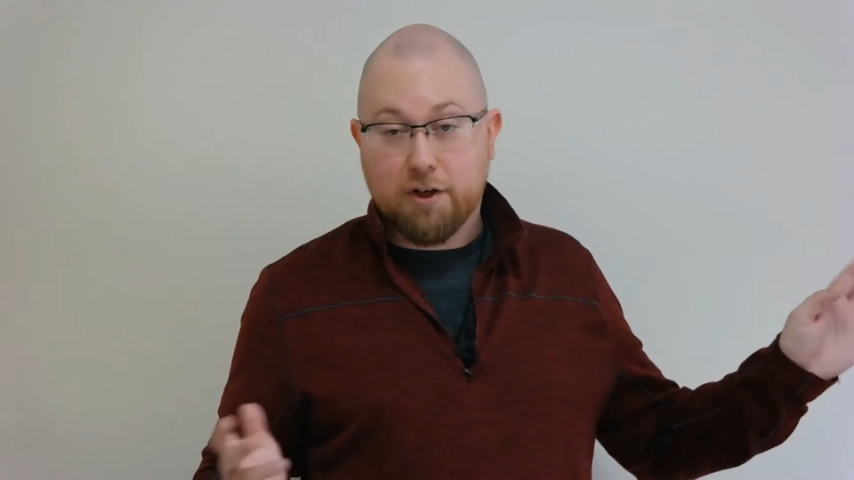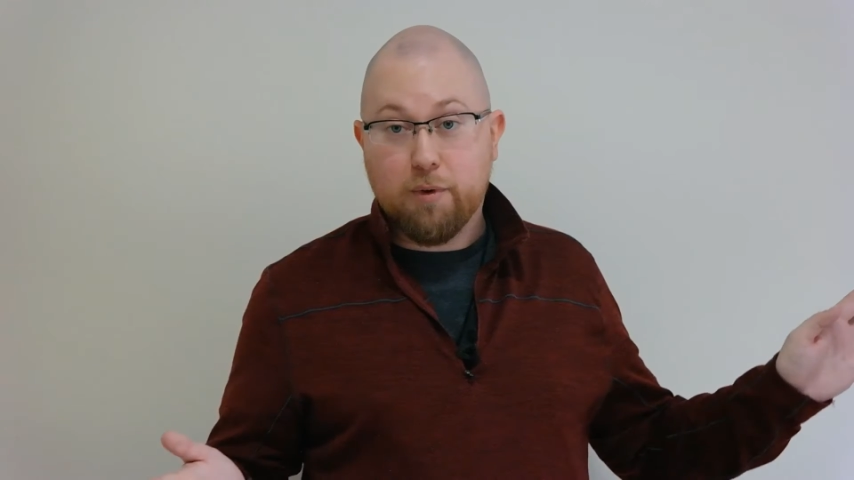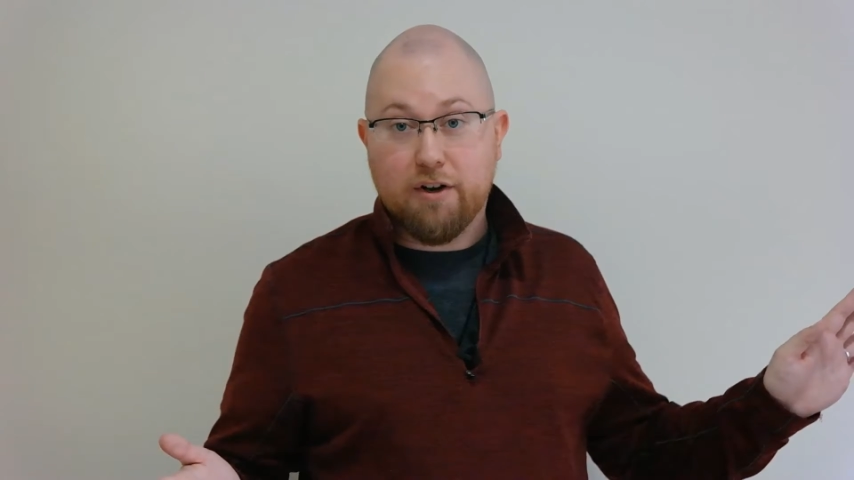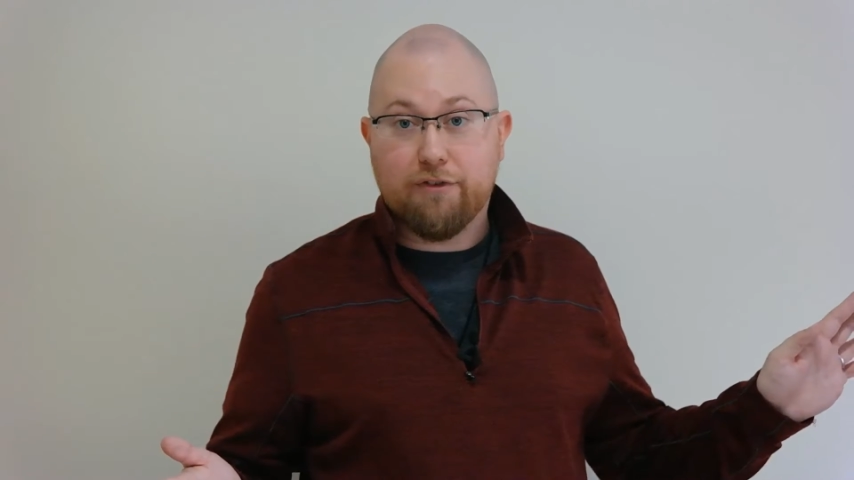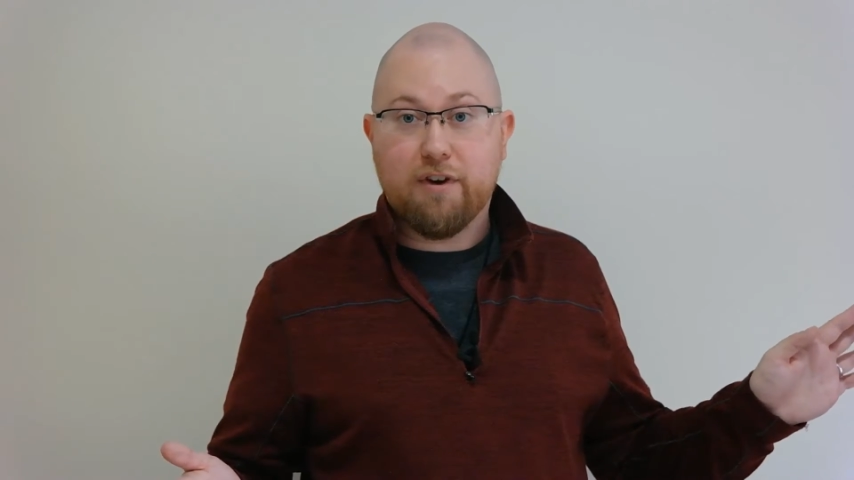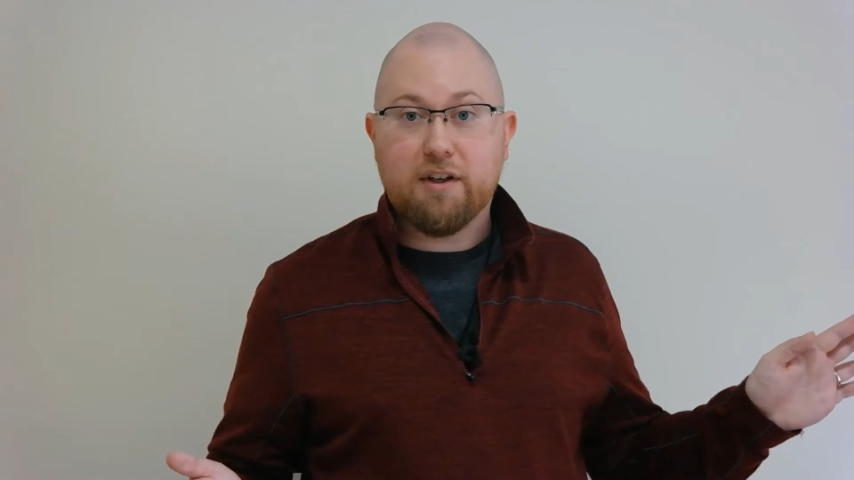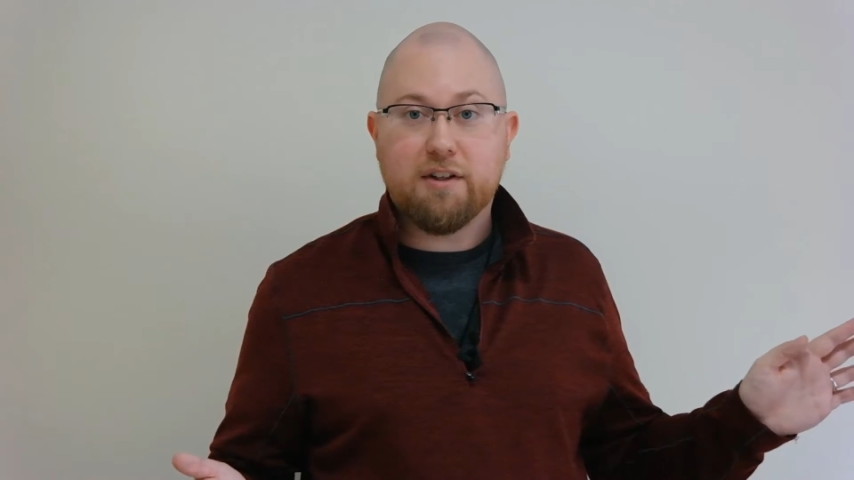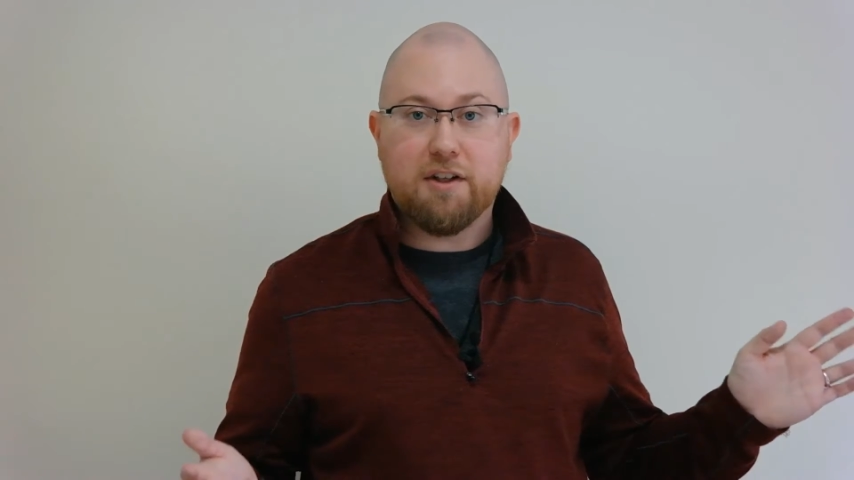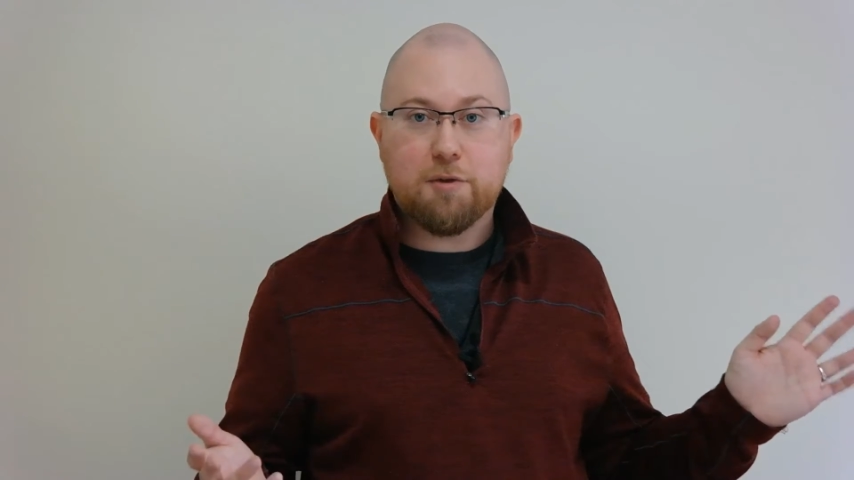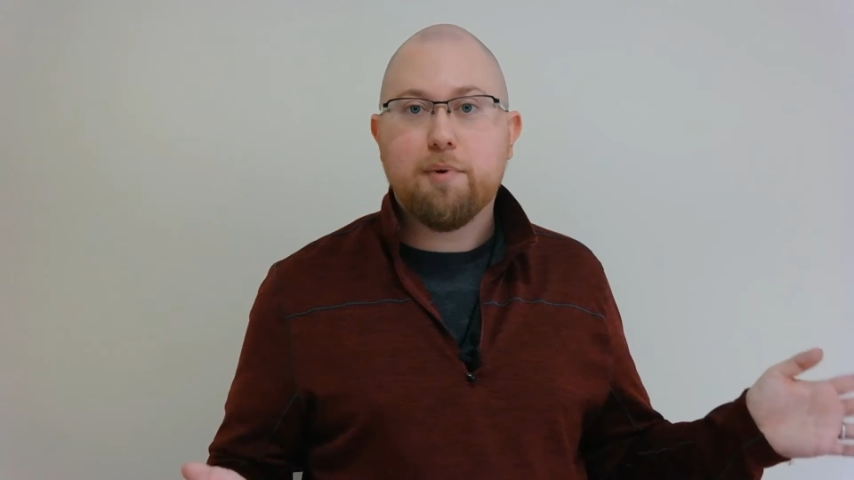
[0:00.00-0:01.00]
quite
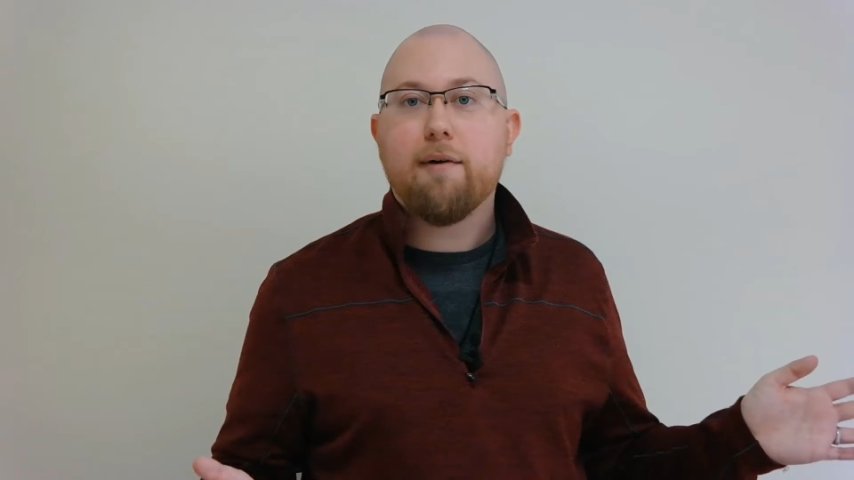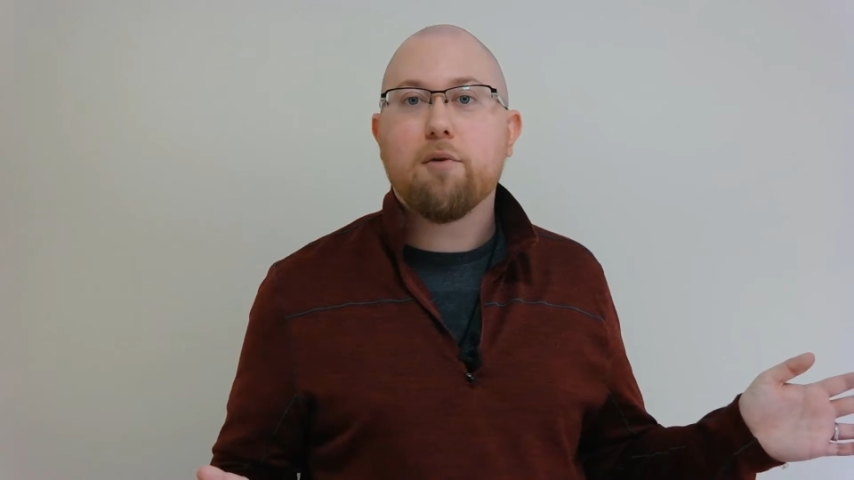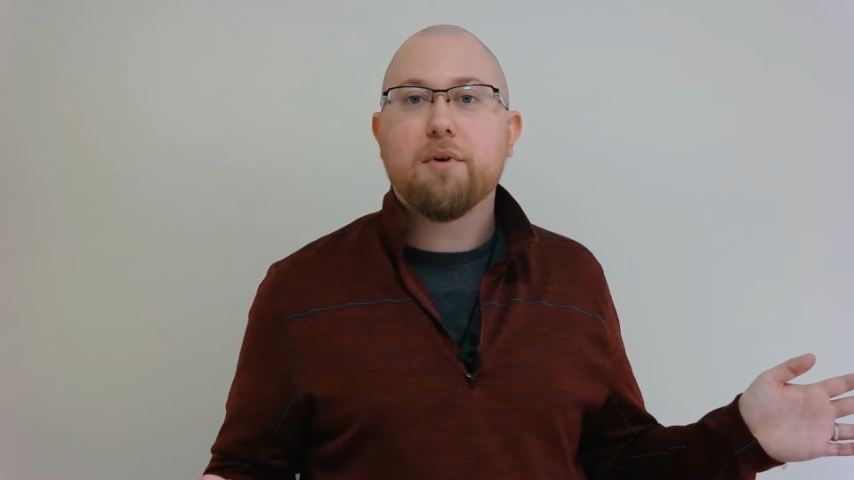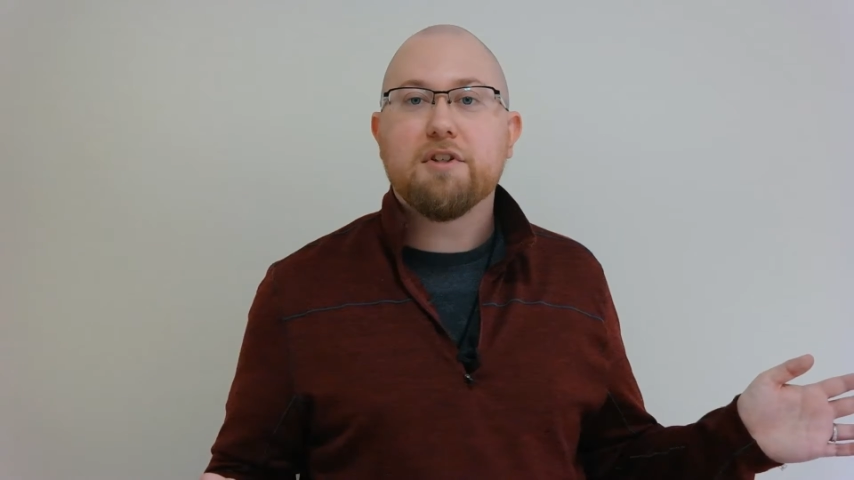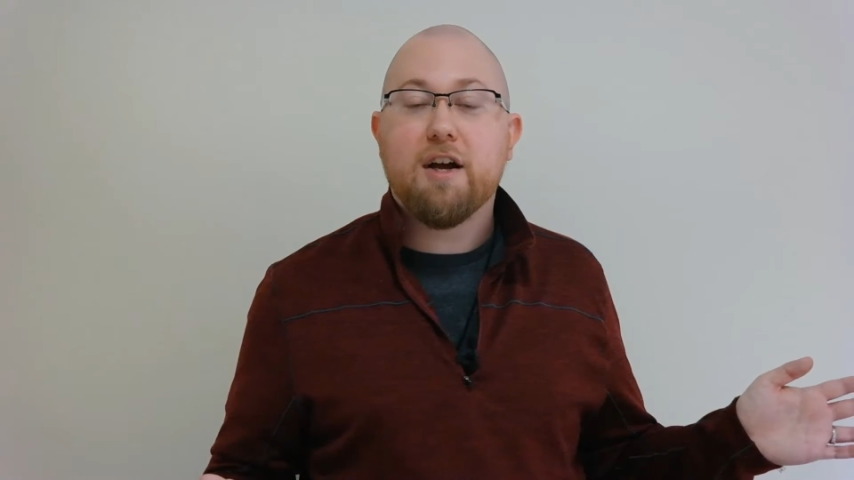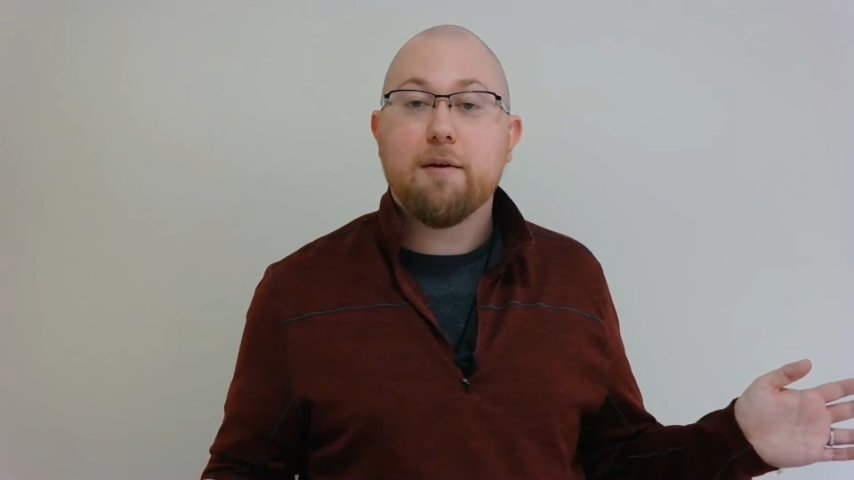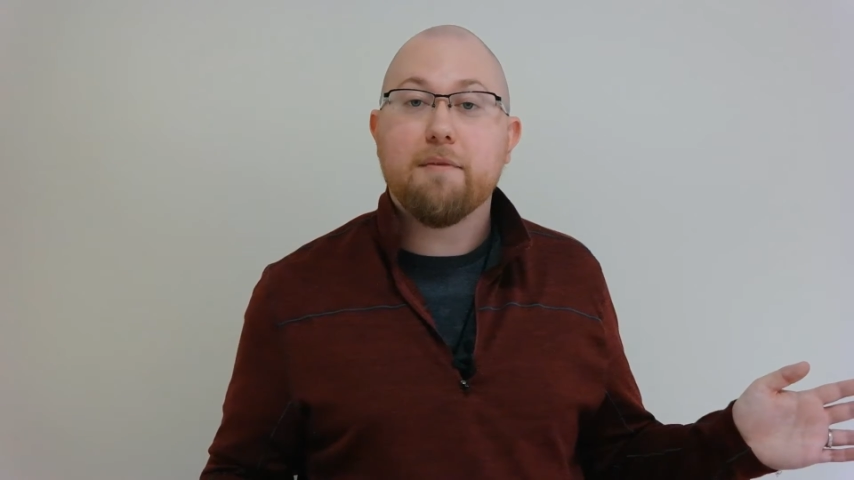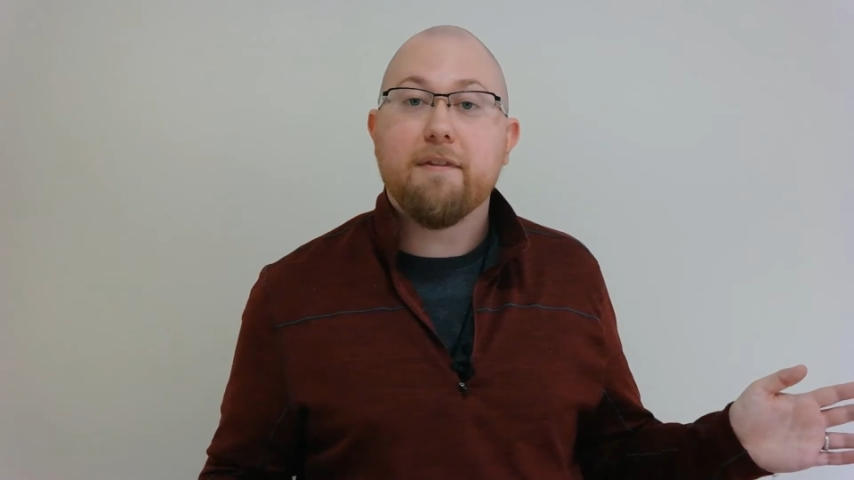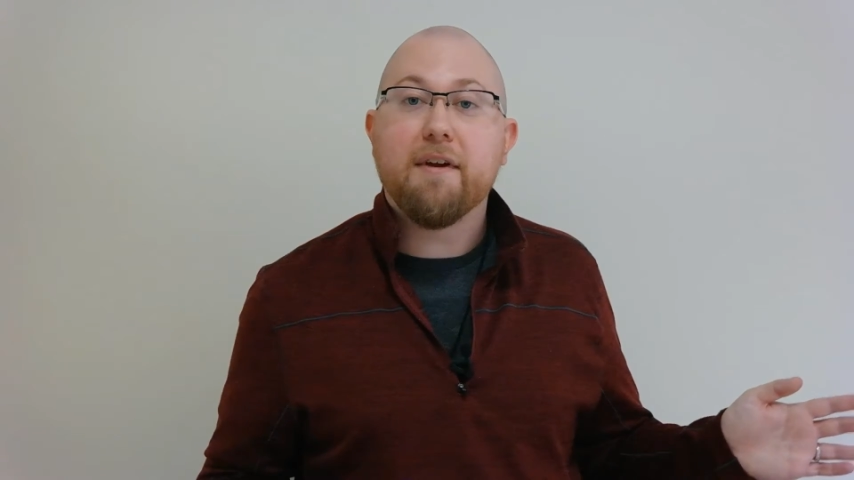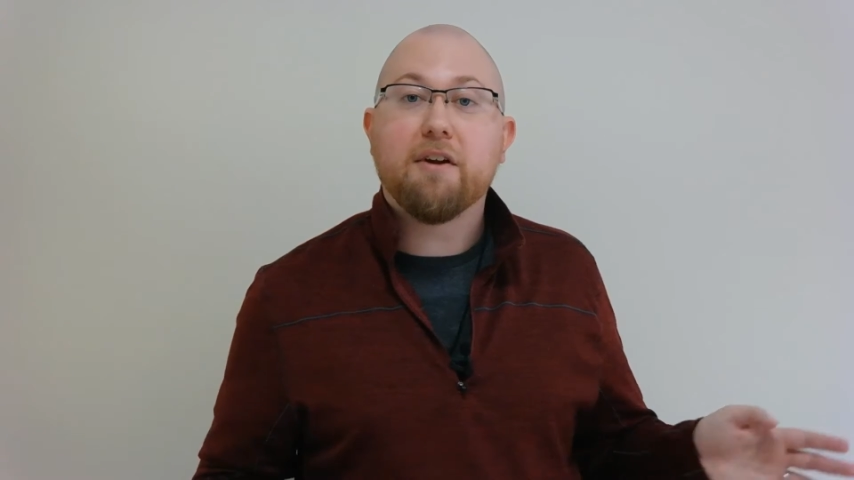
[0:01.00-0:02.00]
frankly, it's probably time
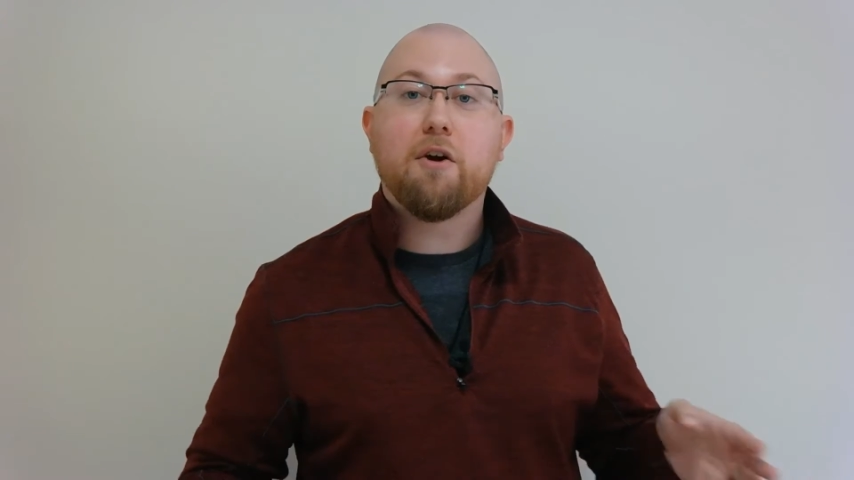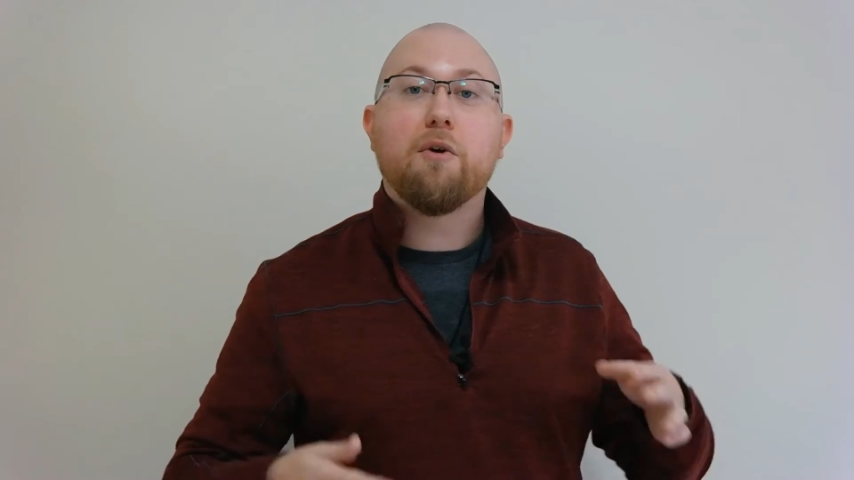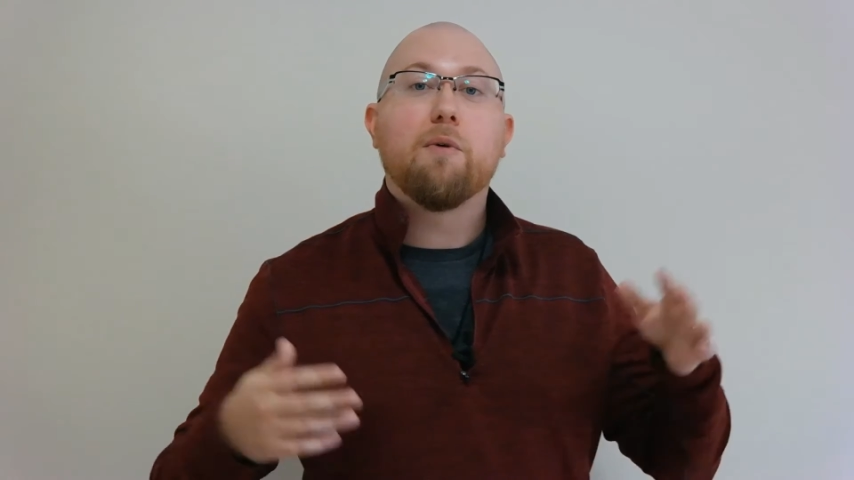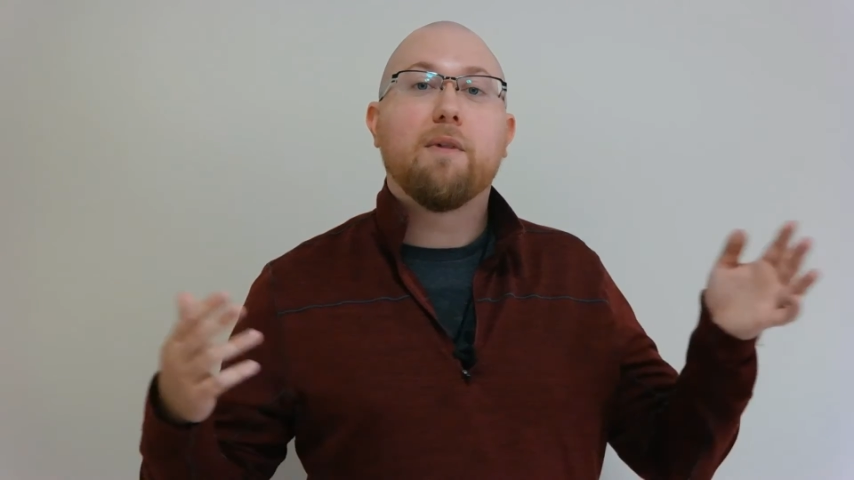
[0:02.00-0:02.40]
that they go.